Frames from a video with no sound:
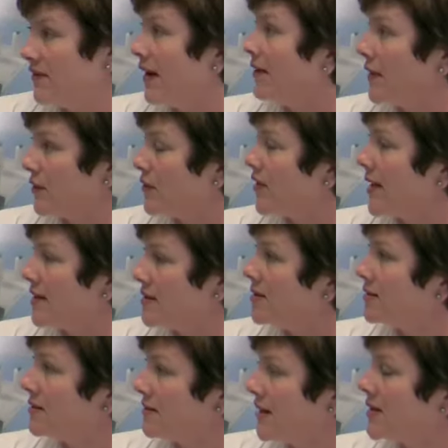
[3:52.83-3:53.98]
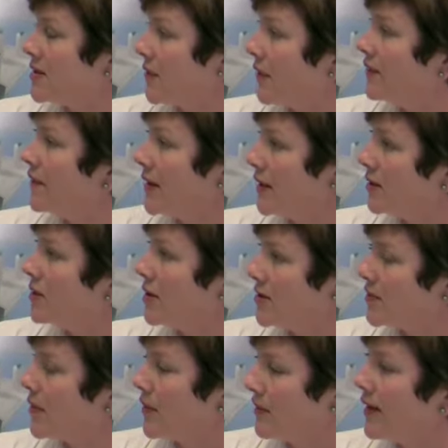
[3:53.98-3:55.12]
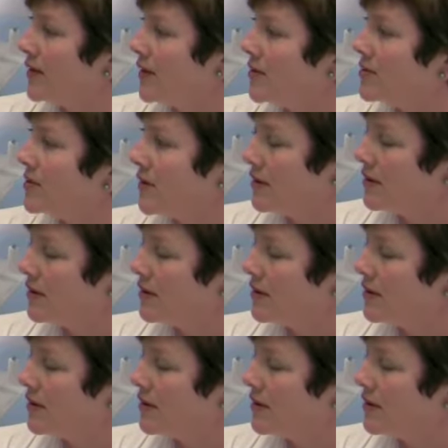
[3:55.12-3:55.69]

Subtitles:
500,000 net square feet across both venues.